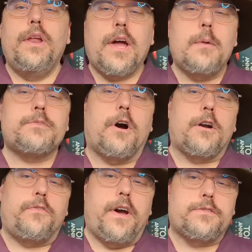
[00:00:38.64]
When it comes
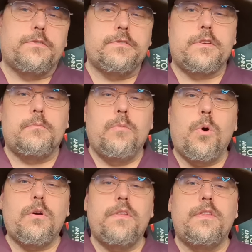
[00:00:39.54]
to Artificers,
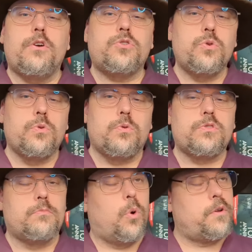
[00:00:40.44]
more than their
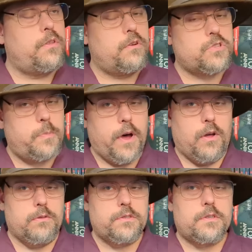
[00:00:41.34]
tools, more than their
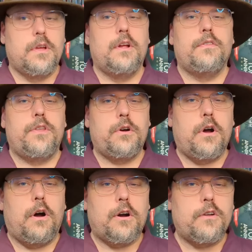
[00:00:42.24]
spells,
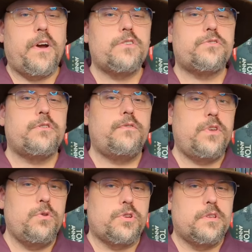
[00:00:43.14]
their Artificer
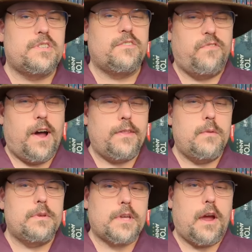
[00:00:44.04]
infusions
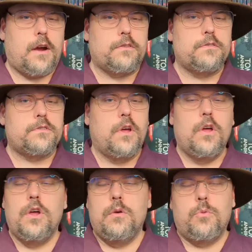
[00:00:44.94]
define them as characters
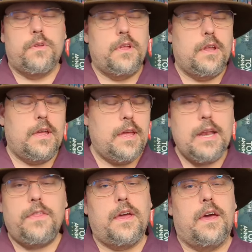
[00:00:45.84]
more than
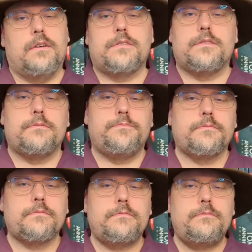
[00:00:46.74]
anything else.
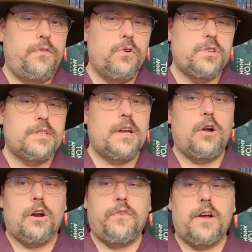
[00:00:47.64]
The infusions
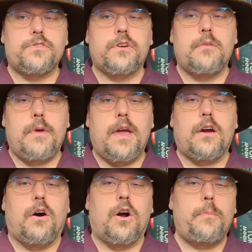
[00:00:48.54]
that an Artificer can
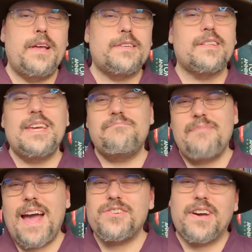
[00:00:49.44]
make are
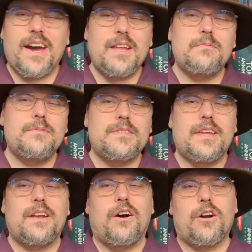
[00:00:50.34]
basically magic
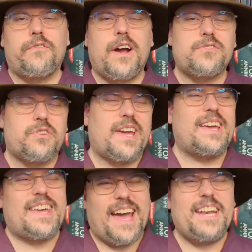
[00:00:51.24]
items that an
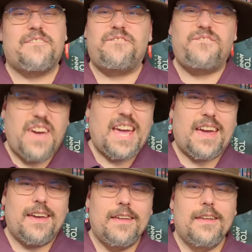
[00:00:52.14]
Artificer can kind of
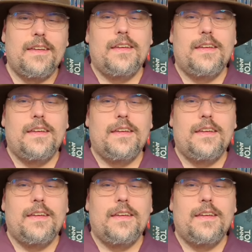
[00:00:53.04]
fake.